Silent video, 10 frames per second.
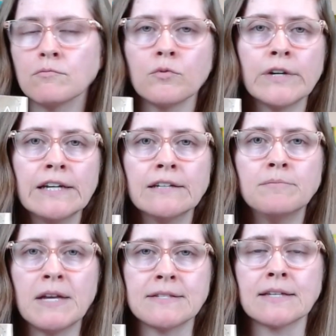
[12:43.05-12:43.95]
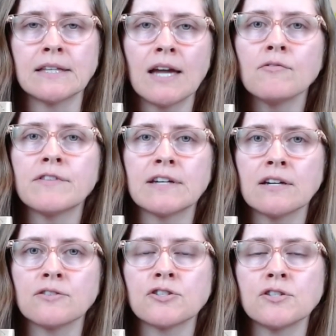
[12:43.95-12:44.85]
read basically everything
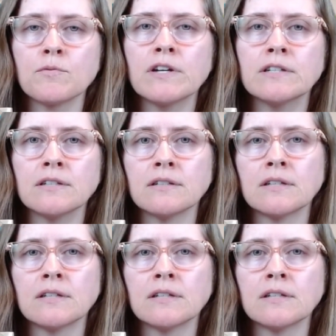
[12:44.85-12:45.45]
else she's written.